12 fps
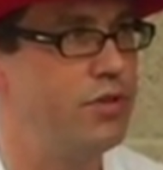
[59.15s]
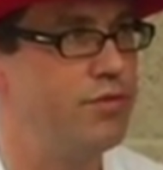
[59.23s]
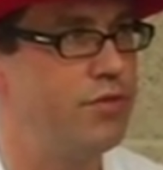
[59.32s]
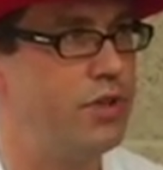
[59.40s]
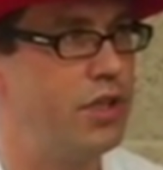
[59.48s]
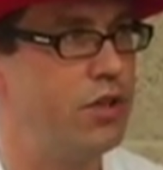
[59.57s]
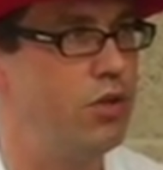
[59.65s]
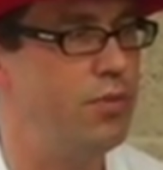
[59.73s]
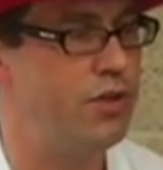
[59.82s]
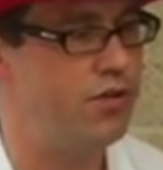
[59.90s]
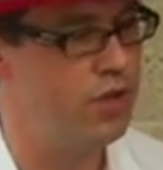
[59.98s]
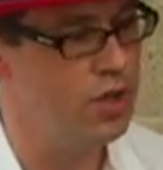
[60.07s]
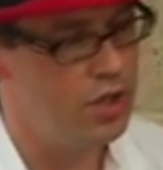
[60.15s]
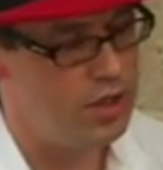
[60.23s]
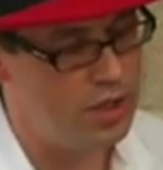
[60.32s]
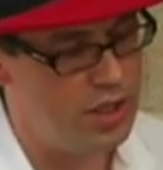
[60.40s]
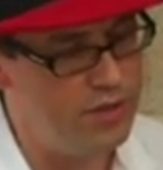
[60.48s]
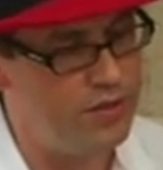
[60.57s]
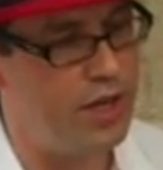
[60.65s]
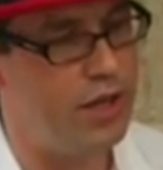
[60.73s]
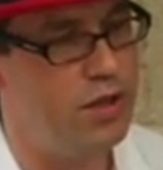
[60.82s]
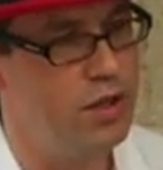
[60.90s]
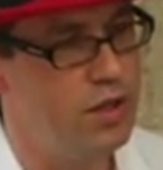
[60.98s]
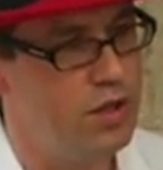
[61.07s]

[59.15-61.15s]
of, Economics, he said,